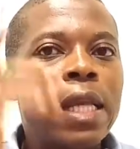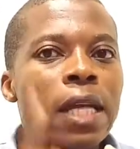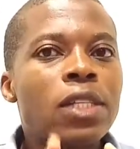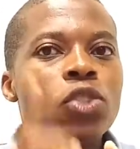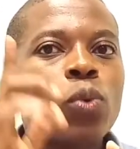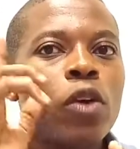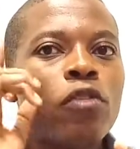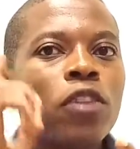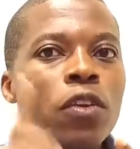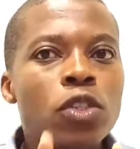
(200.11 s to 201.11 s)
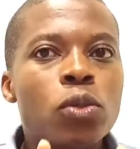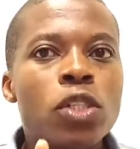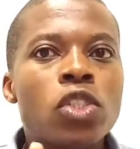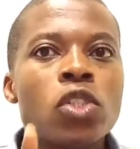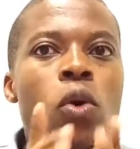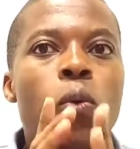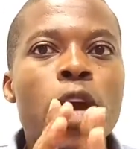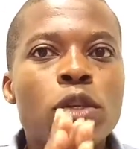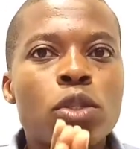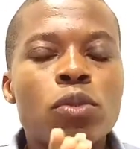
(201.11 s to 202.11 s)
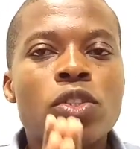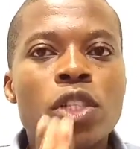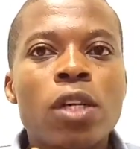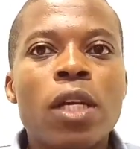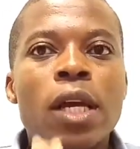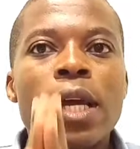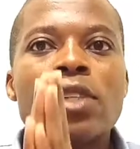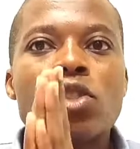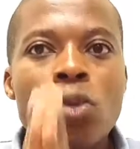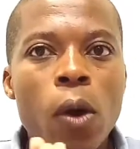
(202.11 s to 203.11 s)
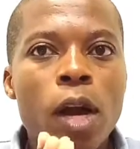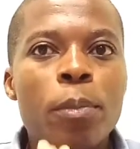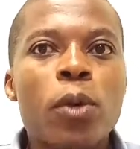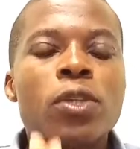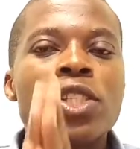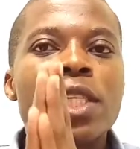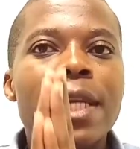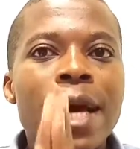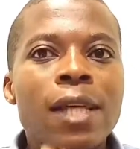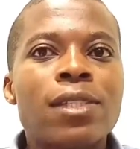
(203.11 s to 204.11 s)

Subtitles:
that is one of the reasons why you should sell a stock, because it